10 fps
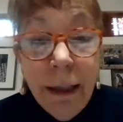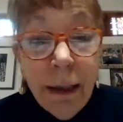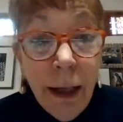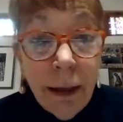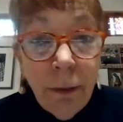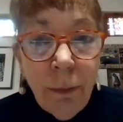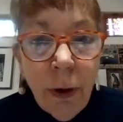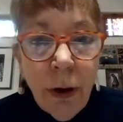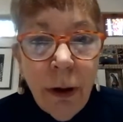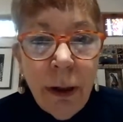a collective
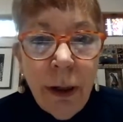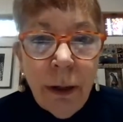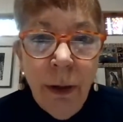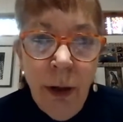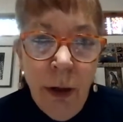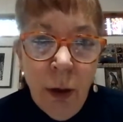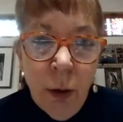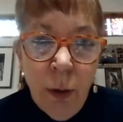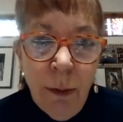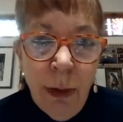bargaining
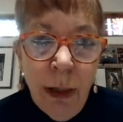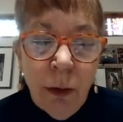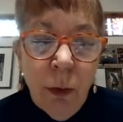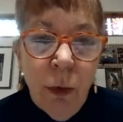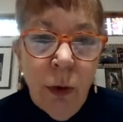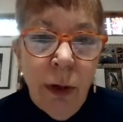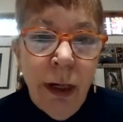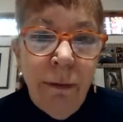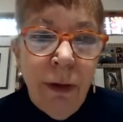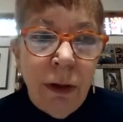agreement, or
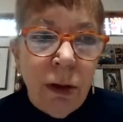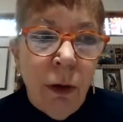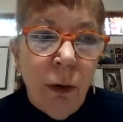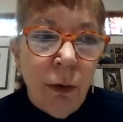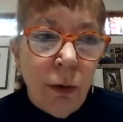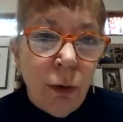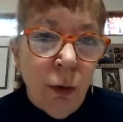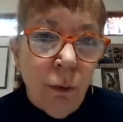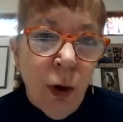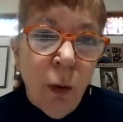even
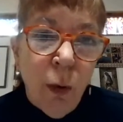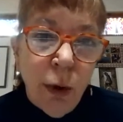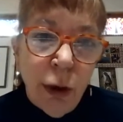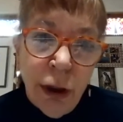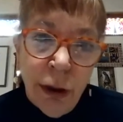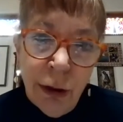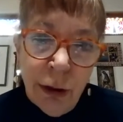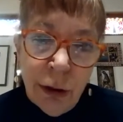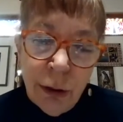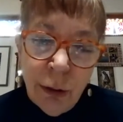sort of
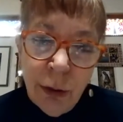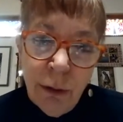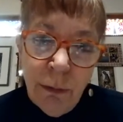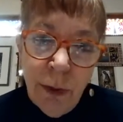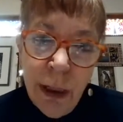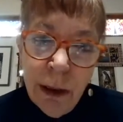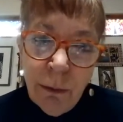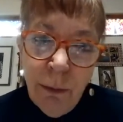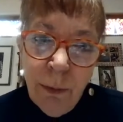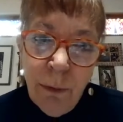coercion sorts of
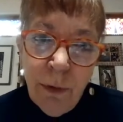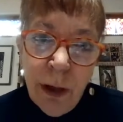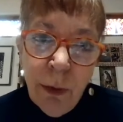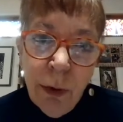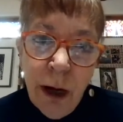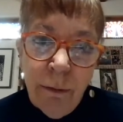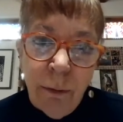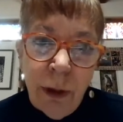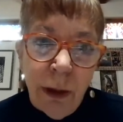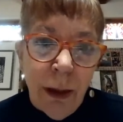things from the federal
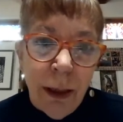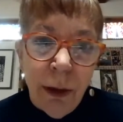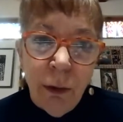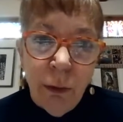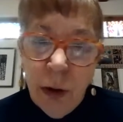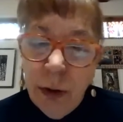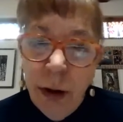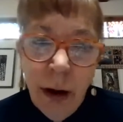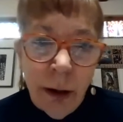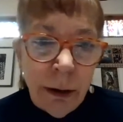government, like you are
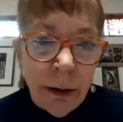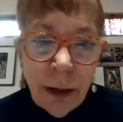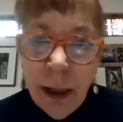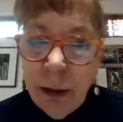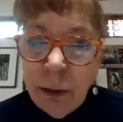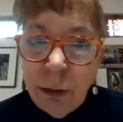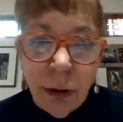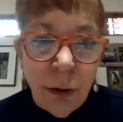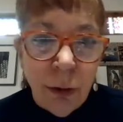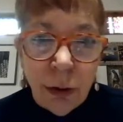not entitled
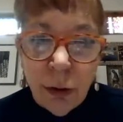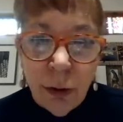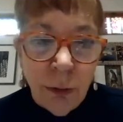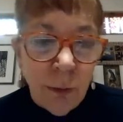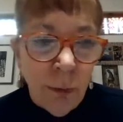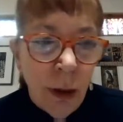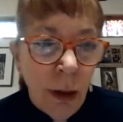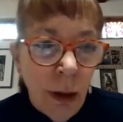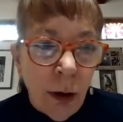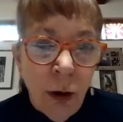to certain
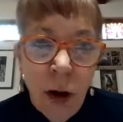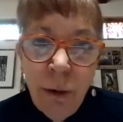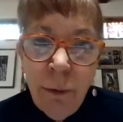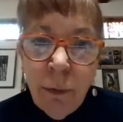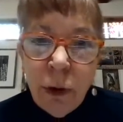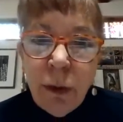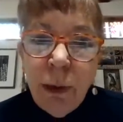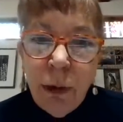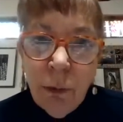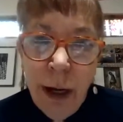law
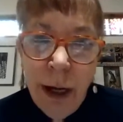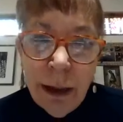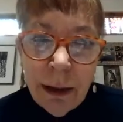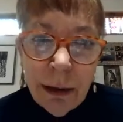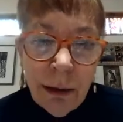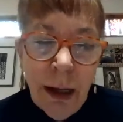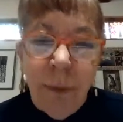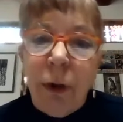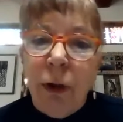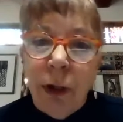enforcement grants,
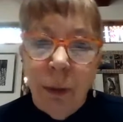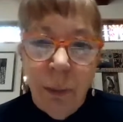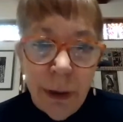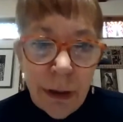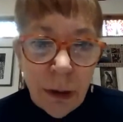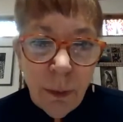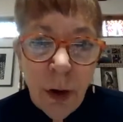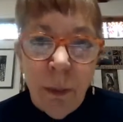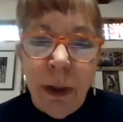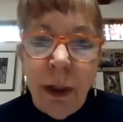Albuquerque Police
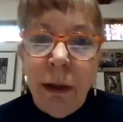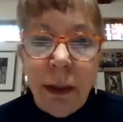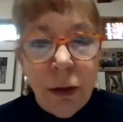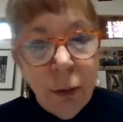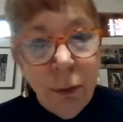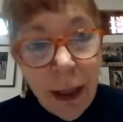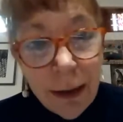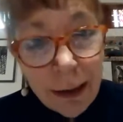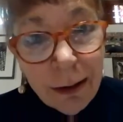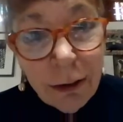Department, unless you
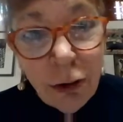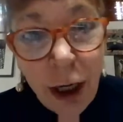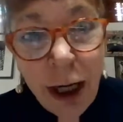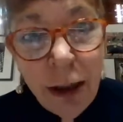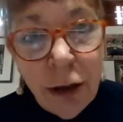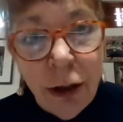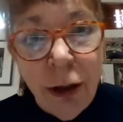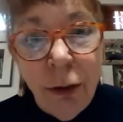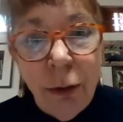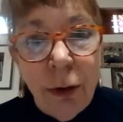make this change
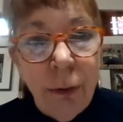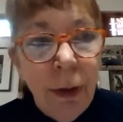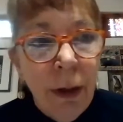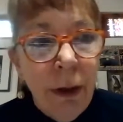in your